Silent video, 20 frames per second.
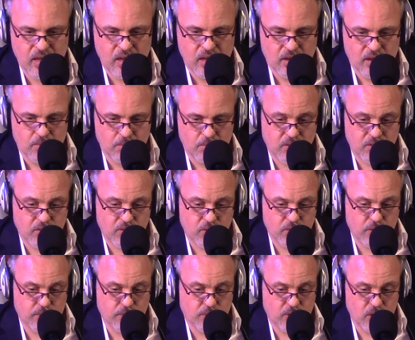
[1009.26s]
Murray
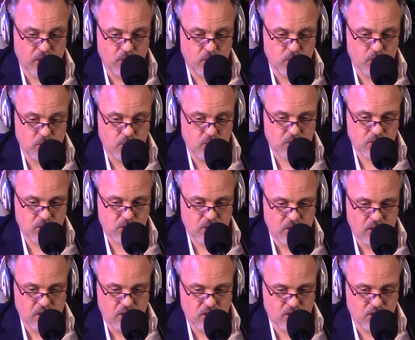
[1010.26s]
refused
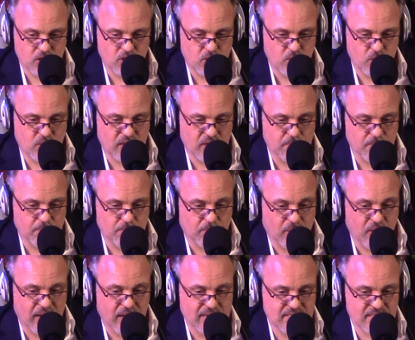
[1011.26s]
to do the
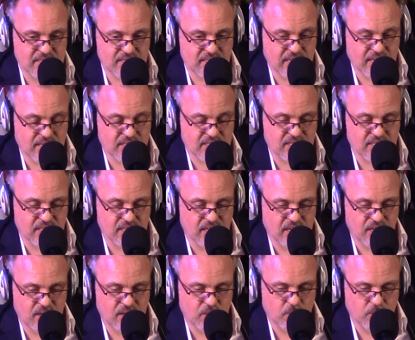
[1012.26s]
implied sex
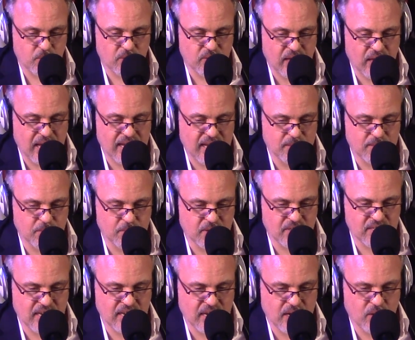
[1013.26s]
scene with Andie
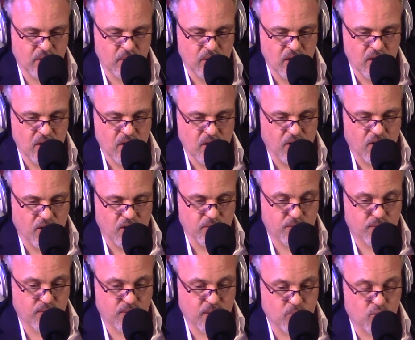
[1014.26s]
MacDowell on
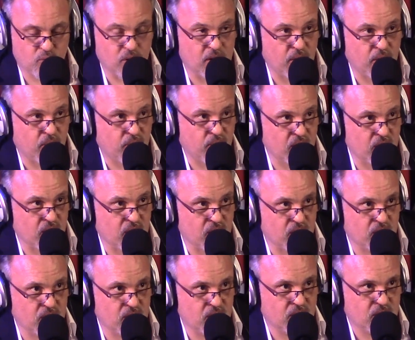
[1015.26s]
February the
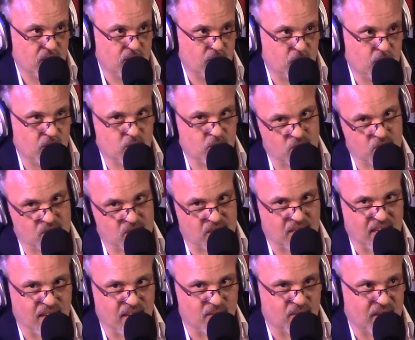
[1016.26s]
3rd, which was the
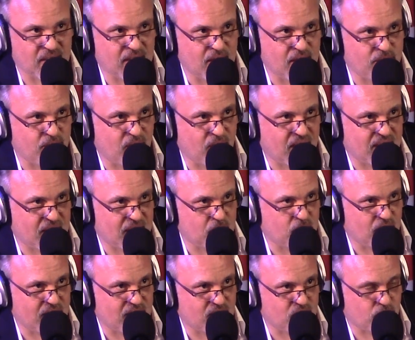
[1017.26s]
evening he finally
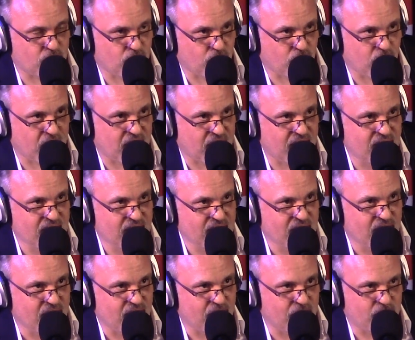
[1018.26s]
breaks three
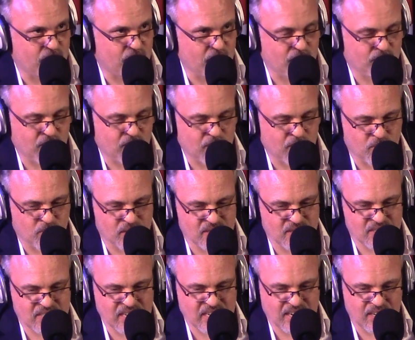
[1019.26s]
of February the
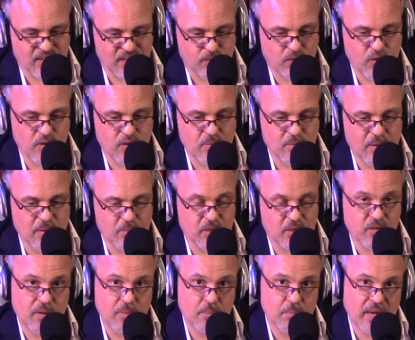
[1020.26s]
2nd. If you remember,
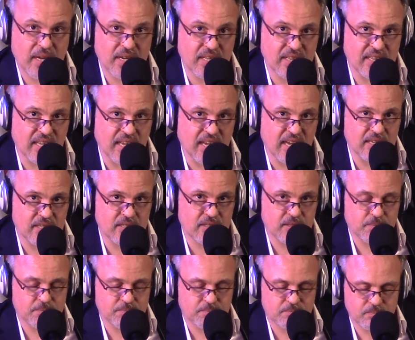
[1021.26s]
they're in bed at the end.
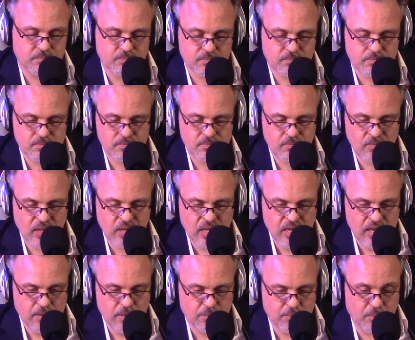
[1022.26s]

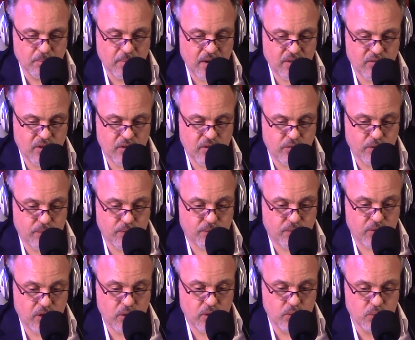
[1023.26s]
But Murray
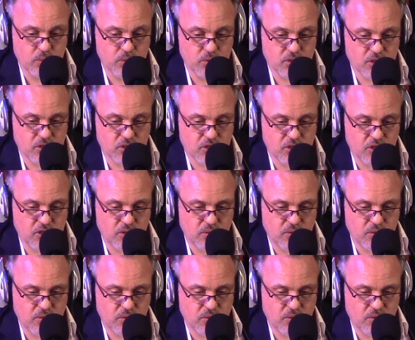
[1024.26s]
refused to do